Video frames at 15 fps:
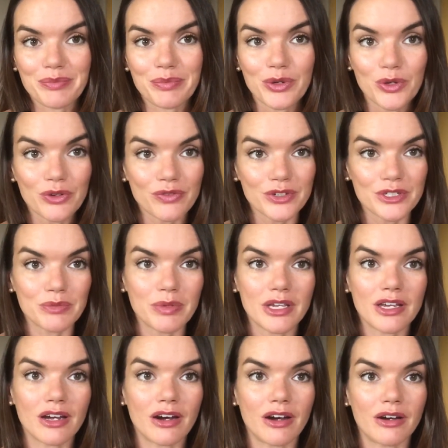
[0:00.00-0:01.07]
Beautiful to be
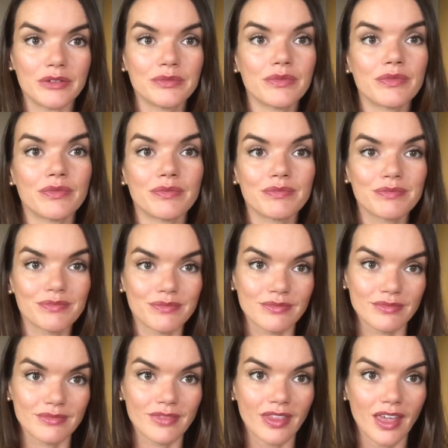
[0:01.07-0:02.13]
here.
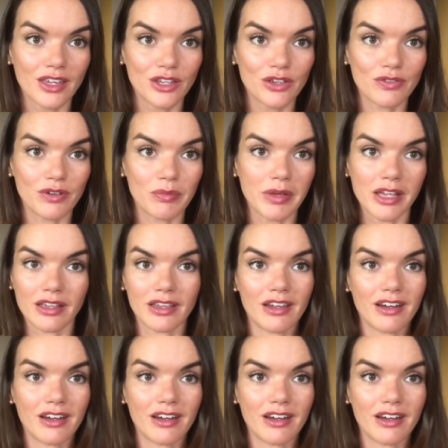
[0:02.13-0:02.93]
Thank you for being